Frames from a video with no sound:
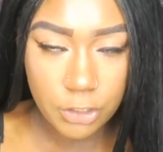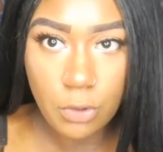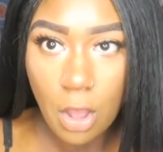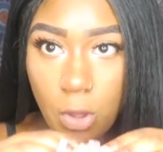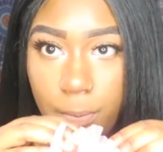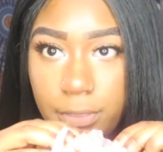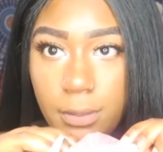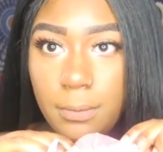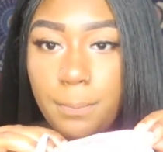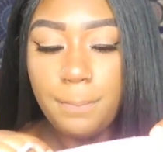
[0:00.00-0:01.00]
you open
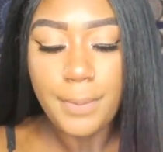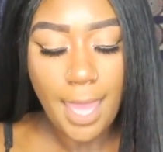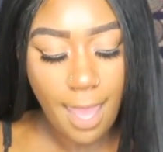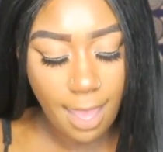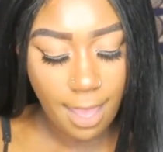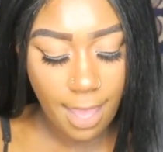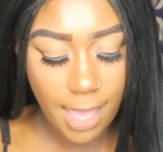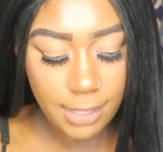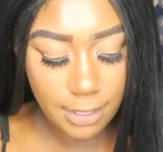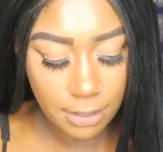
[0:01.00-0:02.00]
the
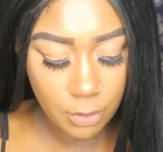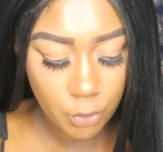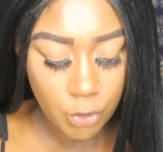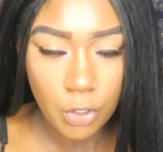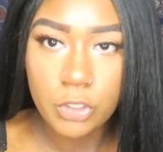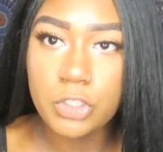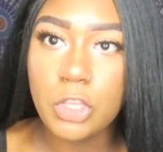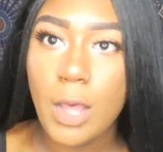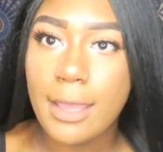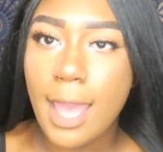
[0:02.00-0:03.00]
bag.
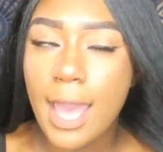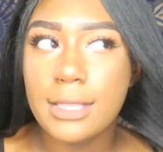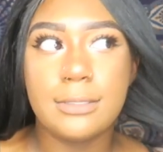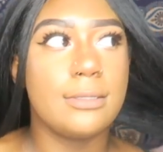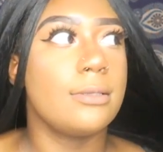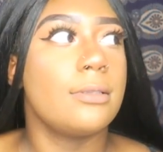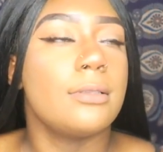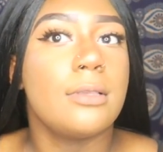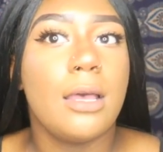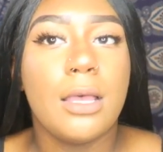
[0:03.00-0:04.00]
So I
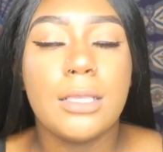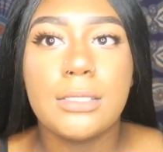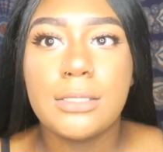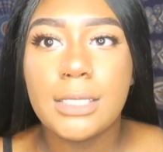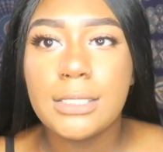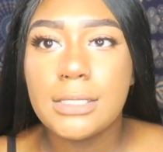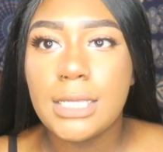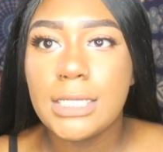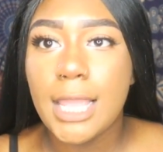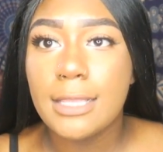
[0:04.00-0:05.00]
got
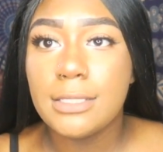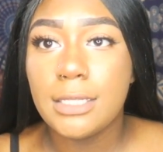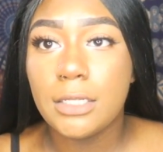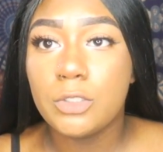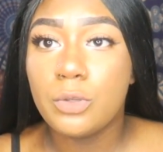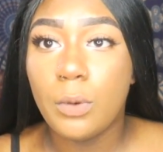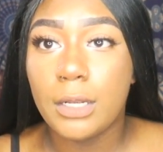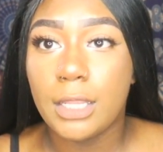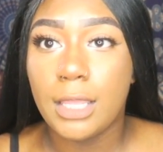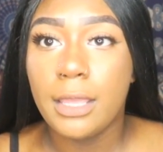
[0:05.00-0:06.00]
16, 18, and
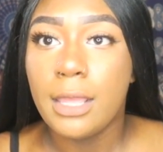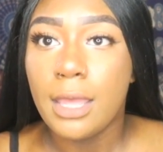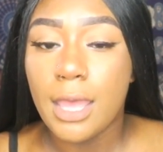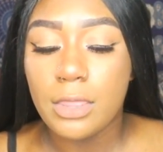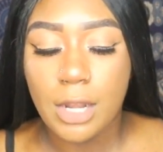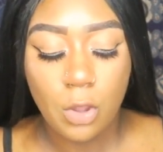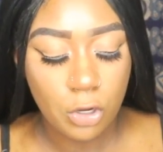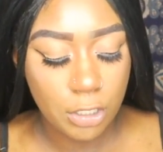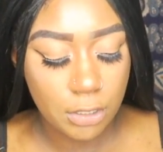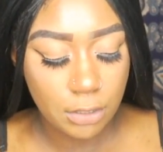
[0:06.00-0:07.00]
20. And then I
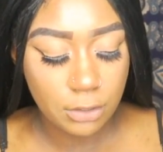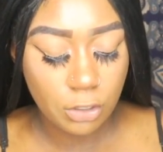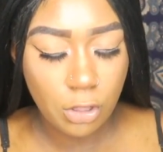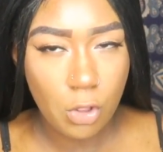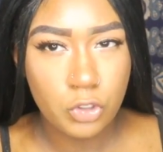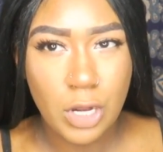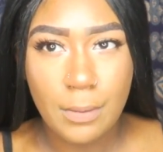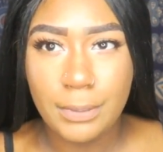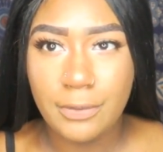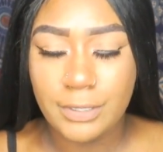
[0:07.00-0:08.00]
ordered the closure,
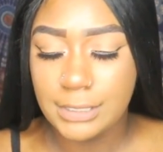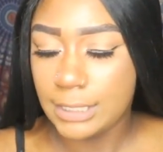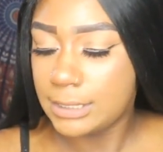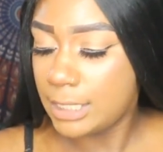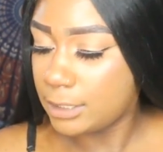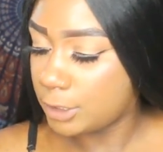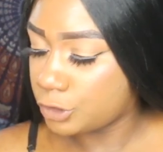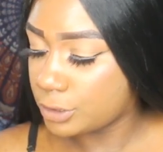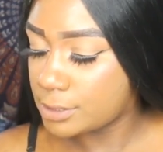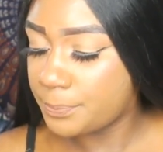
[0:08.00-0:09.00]
I believe is 16
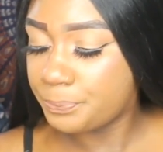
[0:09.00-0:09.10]
inches.